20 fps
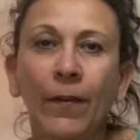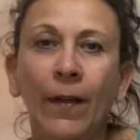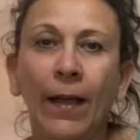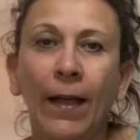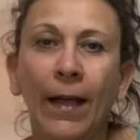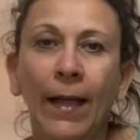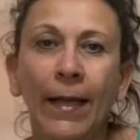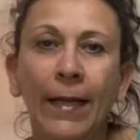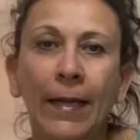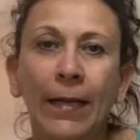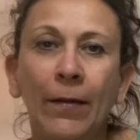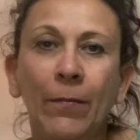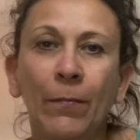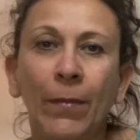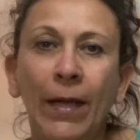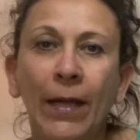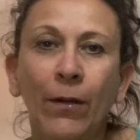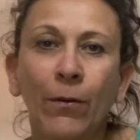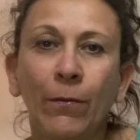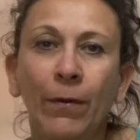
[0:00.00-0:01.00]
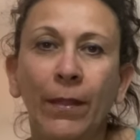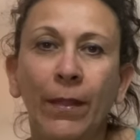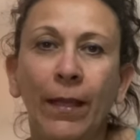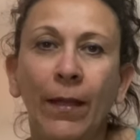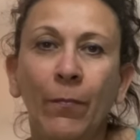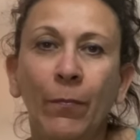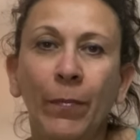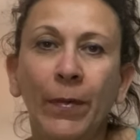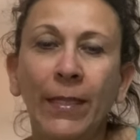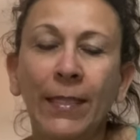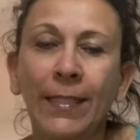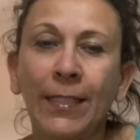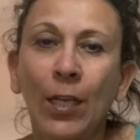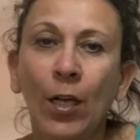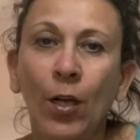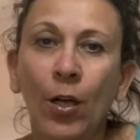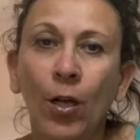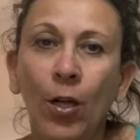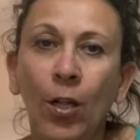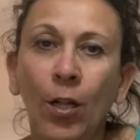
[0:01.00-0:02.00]
I am back with a bins
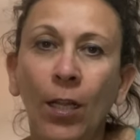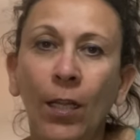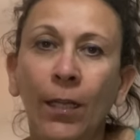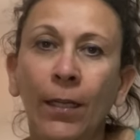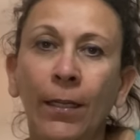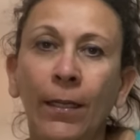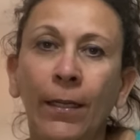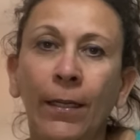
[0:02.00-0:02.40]
haul